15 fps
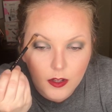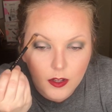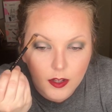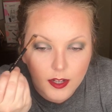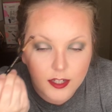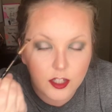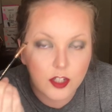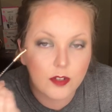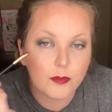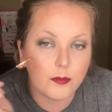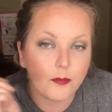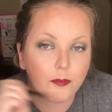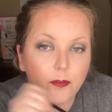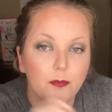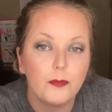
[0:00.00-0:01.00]
and
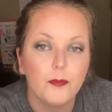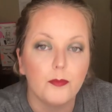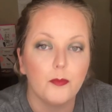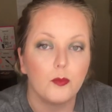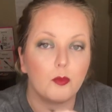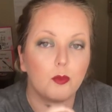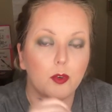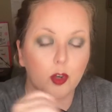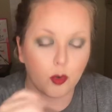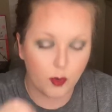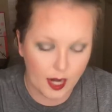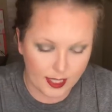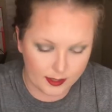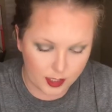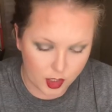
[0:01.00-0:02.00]

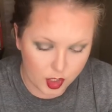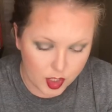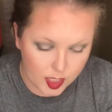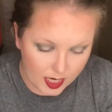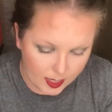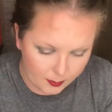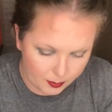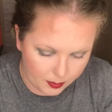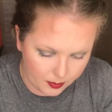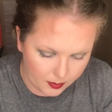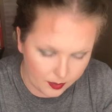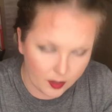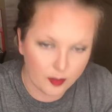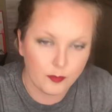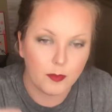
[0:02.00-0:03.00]
create the shape
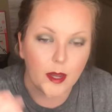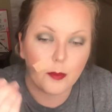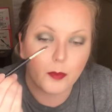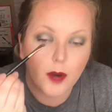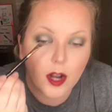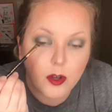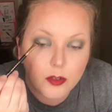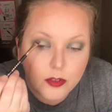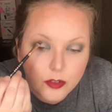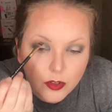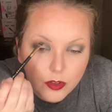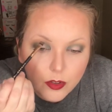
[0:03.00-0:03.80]
of my brows.